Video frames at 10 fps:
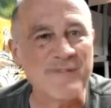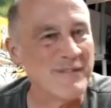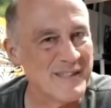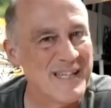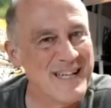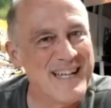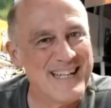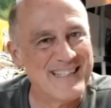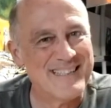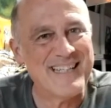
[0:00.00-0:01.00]
So it's,
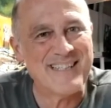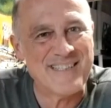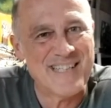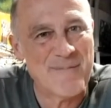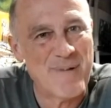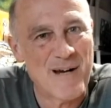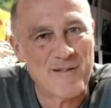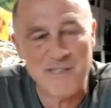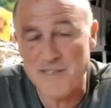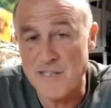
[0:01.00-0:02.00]
it's neat to see
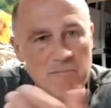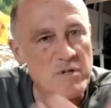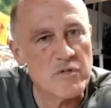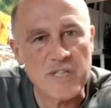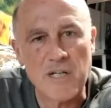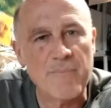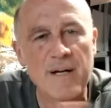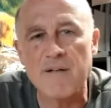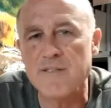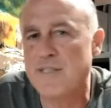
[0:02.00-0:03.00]
comparisons, and the music
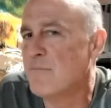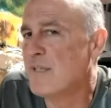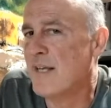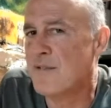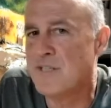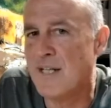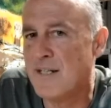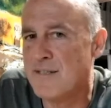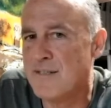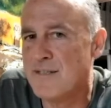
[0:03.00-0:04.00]
comparison with other
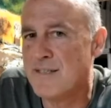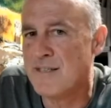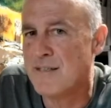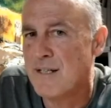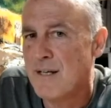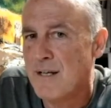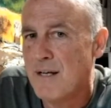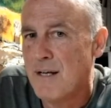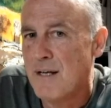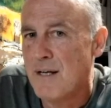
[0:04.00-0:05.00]
Stuckists is,
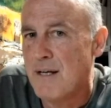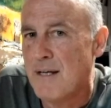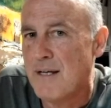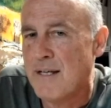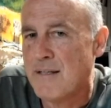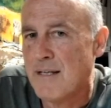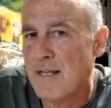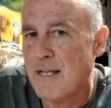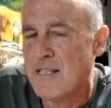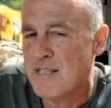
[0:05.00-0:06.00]
is,
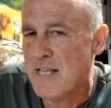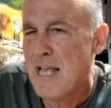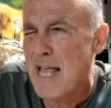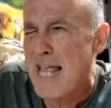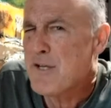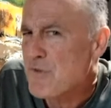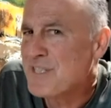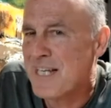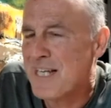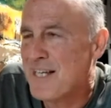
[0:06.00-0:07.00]
is
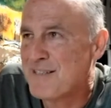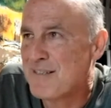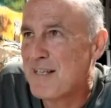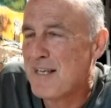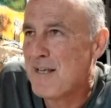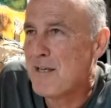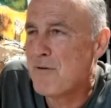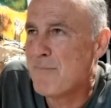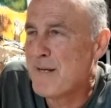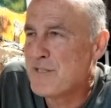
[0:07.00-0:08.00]
interesting because
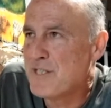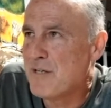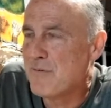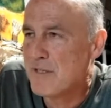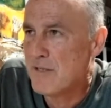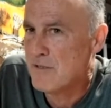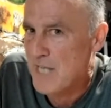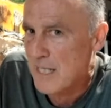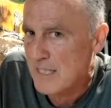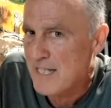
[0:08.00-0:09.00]
you were mentioning with
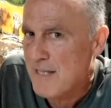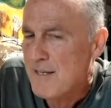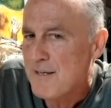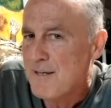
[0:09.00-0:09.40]
Shelley,